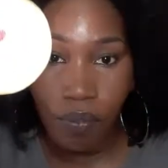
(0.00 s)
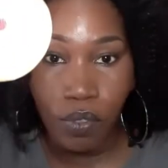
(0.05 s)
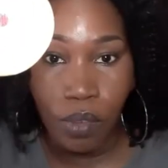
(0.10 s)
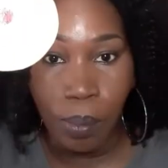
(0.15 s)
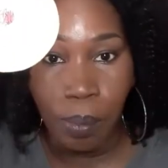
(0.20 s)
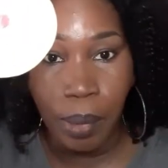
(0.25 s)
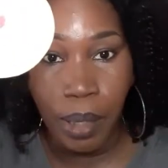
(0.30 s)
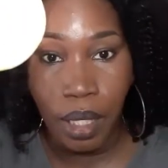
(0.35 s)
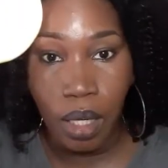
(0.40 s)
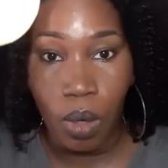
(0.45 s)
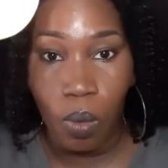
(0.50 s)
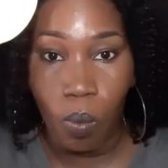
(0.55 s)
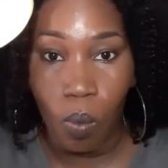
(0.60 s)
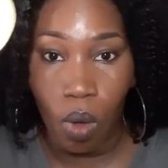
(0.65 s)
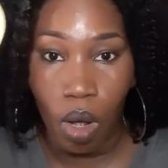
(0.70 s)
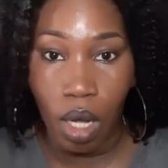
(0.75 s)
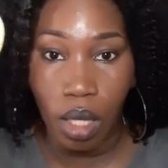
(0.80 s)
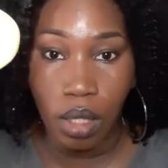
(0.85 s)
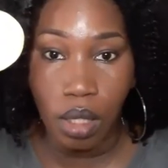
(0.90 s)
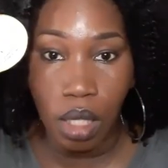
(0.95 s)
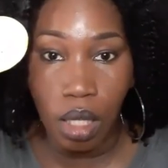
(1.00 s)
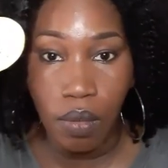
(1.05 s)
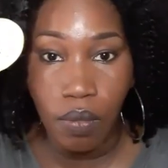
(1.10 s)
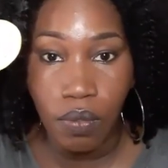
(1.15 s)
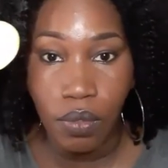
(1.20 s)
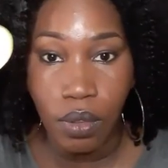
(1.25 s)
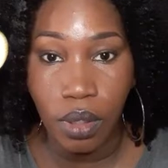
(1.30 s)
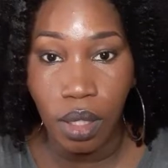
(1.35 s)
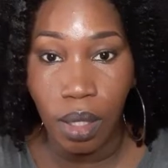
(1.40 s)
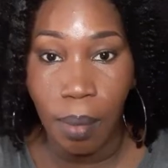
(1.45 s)
to pick one
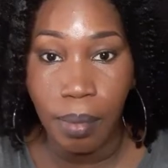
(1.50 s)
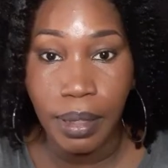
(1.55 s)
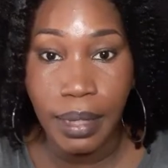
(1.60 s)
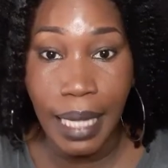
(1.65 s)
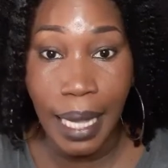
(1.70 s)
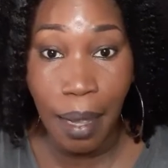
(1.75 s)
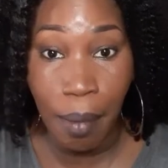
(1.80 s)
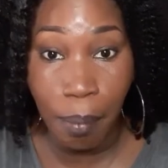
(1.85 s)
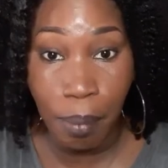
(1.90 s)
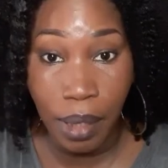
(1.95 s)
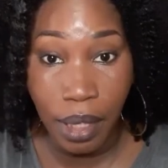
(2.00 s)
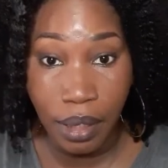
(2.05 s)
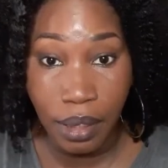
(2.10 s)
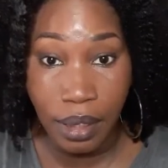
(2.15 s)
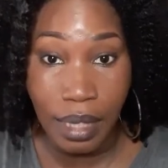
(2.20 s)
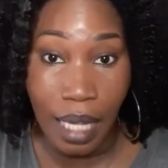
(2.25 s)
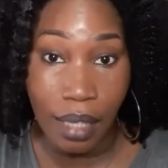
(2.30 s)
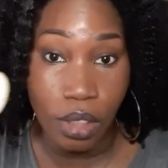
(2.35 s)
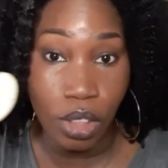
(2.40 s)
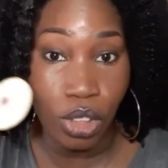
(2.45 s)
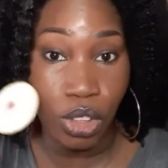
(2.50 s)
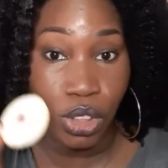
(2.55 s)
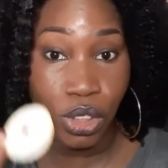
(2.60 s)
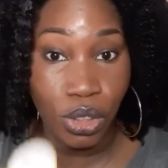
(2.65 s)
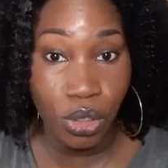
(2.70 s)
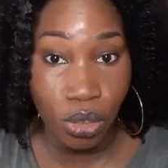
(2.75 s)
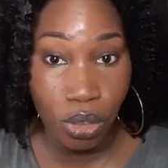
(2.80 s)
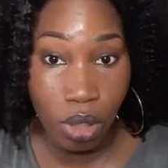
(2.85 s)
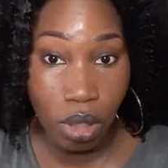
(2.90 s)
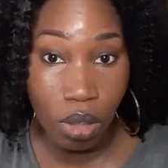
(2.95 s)
of the templates that's a
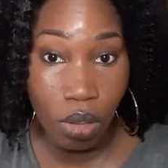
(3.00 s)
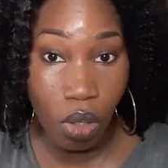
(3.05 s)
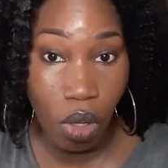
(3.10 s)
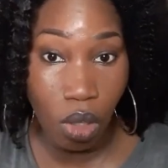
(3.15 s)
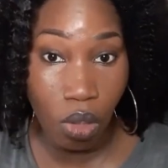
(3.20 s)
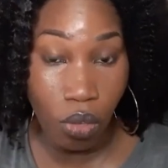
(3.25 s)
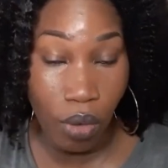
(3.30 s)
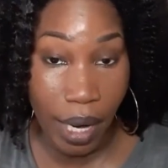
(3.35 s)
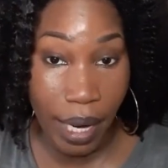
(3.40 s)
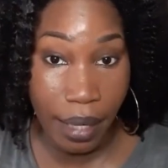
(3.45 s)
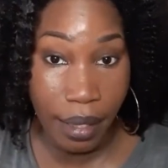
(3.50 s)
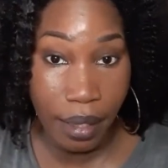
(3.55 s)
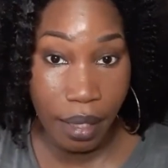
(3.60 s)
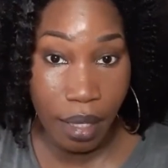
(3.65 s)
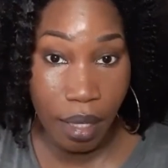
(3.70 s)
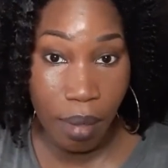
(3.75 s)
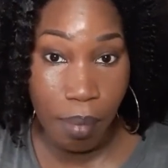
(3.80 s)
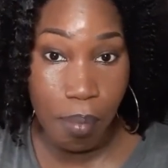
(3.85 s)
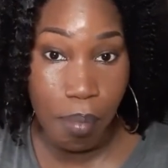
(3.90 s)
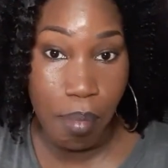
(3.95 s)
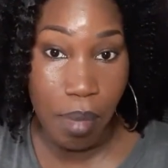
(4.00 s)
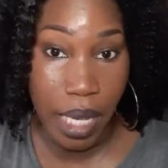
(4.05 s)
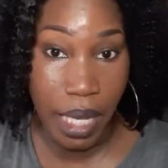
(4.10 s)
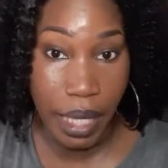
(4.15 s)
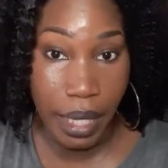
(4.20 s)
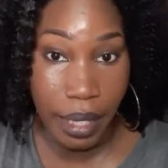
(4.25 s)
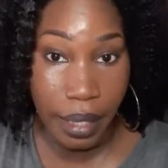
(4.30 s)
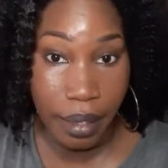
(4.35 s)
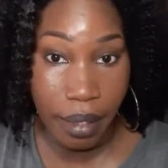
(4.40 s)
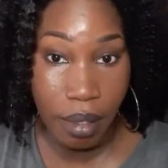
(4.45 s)
circle already
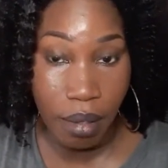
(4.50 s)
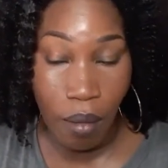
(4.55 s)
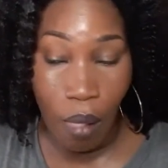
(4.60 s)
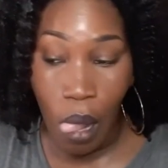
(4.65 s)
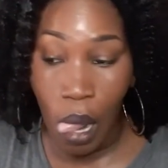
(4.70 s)
made,